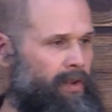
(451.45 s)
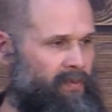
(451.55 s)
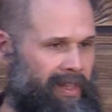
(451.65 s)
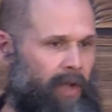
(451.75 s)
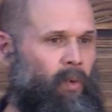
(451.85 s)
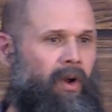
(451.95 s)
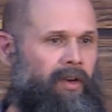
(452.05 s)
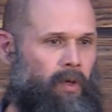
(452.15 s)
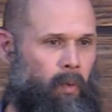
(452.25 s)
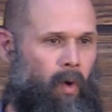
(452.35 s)
We feel like we're
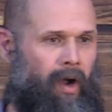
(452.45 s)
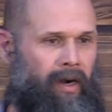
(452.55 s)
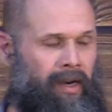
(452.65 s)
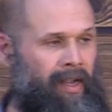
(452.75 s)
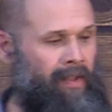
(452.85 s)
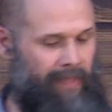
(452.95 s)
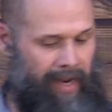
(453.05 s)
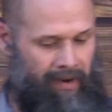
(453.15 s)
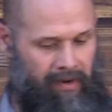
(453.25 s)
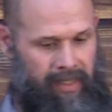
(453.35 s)
underwater,
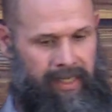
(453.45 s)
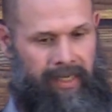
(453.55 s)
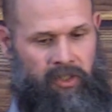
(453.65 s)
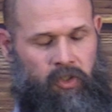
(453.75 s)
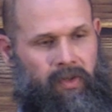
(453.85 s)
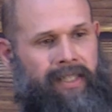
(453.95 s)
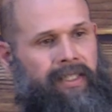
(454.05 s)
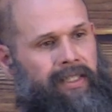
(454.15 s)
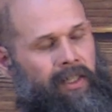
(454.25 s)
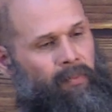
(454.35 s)
that the
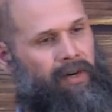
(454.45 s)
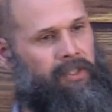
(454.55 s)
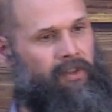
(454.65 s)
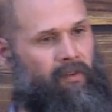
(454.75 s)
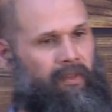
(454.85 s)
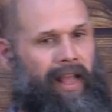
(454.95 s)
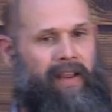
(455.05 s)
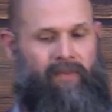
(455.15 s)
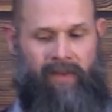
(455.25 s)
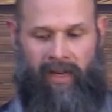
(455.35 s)
stresses and the pressure of
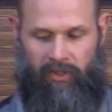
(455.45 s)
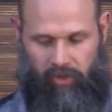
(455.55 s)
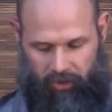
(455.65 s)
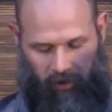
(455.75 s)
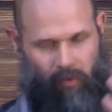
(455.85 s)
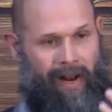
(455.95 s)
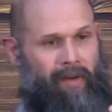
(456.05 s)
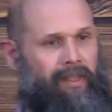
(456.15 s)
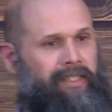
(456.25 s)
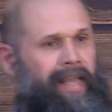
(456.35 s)
life just
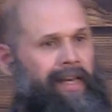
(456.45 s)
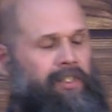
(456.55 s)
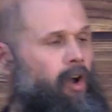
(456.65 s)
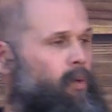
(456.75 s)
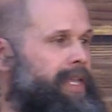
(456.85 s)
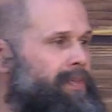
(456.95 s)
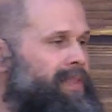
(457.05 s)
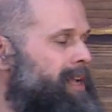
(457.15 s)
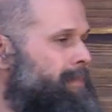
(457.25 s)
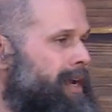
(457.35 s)
surround us, and it's all we can
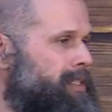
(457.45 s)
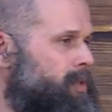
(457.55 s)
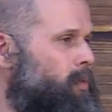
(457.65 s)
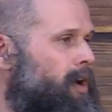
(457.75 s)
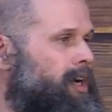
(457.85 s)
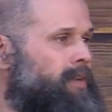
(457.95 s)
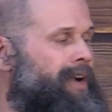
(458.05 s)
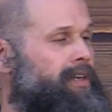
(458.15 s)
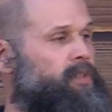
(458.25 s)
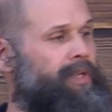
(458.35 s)
think about is the water
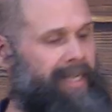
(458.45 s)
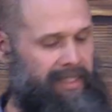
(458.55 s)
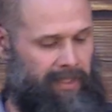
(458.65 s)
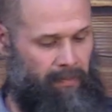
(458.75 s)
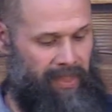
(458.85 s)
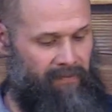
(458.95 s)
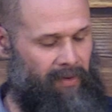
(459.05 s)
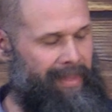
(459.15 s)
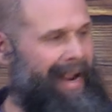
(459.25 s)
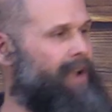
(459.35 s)
around us. We need something
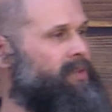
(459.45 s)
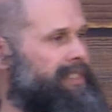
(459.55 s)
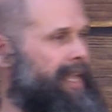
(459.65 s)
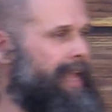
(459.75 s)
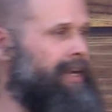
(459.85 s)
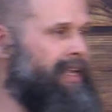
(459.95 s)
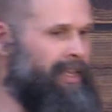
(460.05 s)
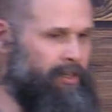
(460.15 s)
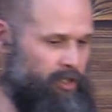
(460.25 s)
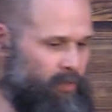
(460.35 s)
from the outside
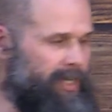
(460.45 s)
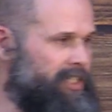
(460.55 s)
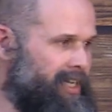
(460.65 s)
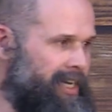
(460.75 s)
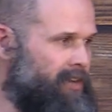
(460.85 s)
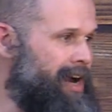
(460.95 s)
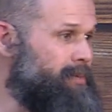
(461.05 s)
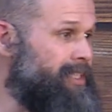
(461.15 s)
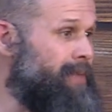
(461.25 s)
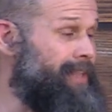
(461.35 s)
to reach in and
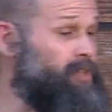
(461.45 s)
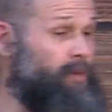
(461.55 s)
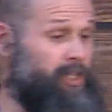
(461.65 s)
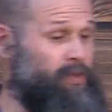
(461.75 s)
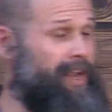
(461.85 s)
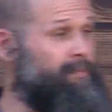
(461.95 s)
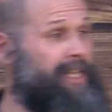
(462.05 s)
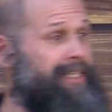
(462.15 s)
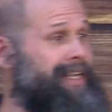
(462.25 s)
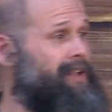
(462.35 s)
grab us up. That's what we try to be
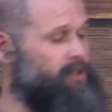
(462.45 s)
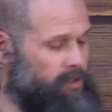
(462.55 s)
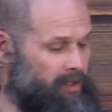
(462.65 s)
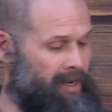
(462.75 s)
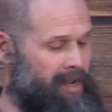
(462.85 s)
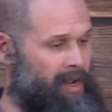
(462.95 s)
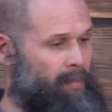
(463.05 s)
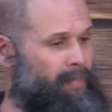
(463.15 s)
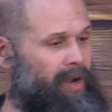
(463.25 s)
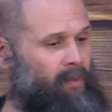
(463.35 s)
as a counselor,
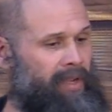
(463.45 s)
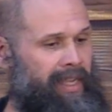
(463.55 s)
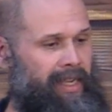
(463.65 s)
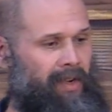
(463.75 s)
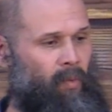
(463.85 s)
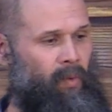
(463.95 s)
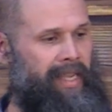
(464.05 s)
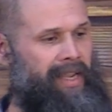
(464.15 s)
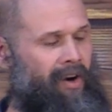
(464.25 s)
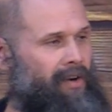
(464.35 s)
but we
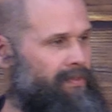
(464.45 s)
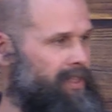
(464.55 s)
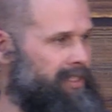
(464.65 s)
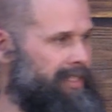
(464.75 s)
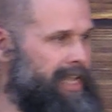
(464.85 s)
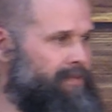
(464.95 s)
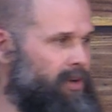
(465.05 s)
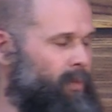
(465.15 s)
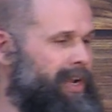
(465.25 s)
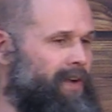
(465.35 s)
aren't the
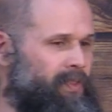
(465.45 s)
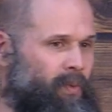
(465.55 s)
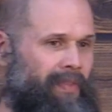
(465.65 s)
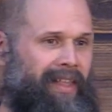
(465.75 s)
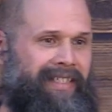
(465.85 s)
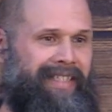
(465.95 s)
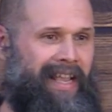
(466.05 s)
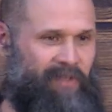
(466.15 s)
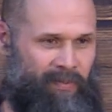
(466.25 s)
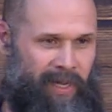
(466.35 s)
Savior. We aren't the one that
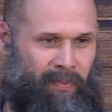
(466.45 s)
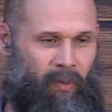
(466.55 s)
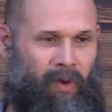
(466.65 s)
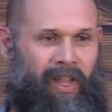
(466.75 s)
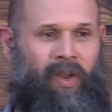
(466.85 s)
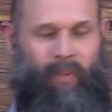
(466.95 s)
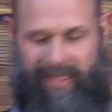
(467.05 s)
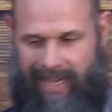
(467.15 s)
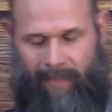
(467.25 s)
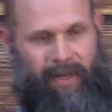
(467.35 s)
saves people. We
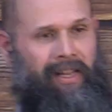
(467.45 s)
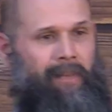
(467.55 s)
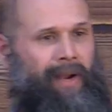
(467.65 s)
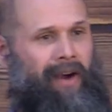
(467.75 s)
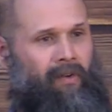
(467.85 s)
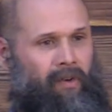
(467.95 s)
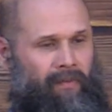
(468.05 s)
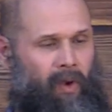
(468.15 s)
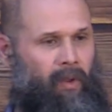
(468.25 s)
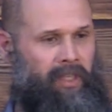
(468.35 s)
tap into the power
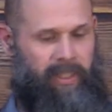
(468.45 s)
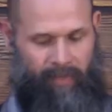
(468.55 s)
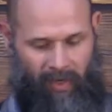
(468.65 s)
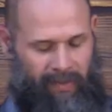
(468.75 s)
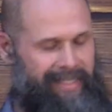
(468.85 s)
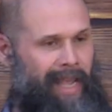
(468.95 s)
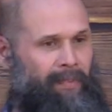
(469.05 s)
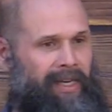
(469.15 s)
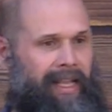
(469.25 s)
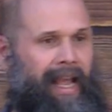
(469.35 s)
of the Holy Spirit. We
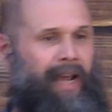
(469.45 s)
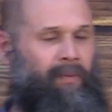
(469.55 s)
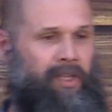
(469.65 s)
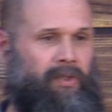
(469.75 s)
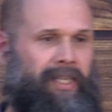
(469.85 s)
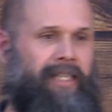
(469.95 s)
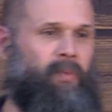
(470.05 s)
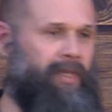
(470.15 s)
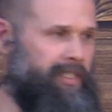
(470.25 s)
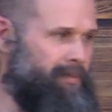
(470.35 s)
tap into God, and we use His
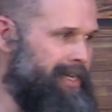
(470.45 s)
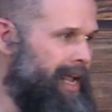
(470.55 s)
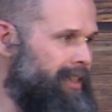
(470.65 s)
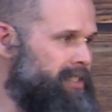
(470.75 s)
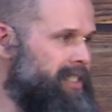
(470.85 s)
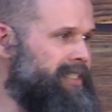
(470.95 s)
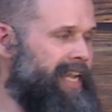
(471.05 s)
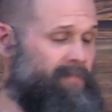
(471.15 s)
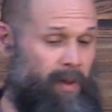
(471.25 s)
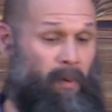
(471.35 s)
wisdom and knowledge to
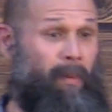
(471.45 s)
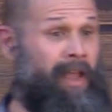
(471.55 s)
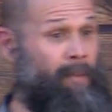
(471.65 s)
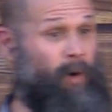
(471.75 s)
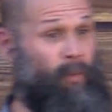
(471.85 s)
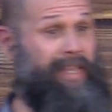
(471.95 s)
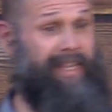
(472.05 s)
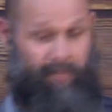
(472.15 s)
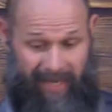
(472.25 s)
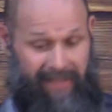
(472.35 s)
save people. But we
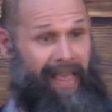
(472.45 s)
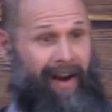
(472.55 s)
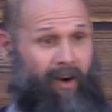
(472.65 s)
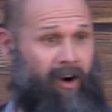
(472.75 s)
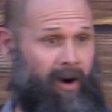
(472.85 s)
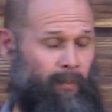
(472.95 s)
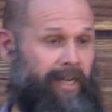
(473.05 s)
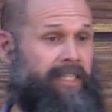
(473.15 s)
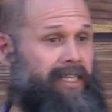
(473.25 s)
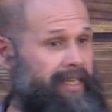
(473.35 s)
can be that arm
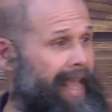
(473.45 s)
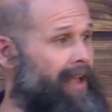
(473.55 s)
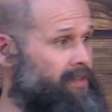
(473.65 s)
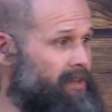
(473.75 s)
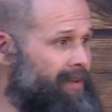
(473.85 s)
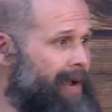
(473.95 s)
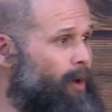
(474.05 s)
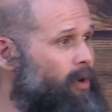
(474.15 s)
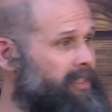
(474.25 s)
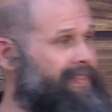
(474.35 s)
reaching down to grab
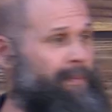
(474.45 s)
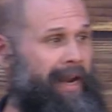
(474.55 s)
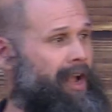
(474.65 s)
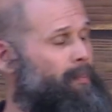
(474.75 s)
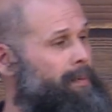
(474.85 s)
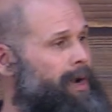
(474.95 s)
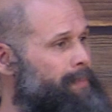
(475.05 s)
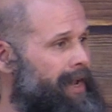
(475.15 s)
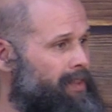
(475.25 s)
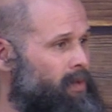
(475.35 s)
hold of them and help them
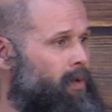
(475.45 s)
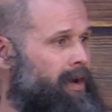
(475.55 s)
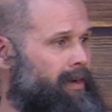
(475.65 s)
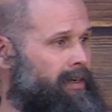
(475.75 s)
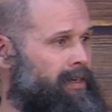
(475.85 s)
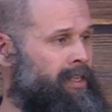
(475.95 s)
up out of the water.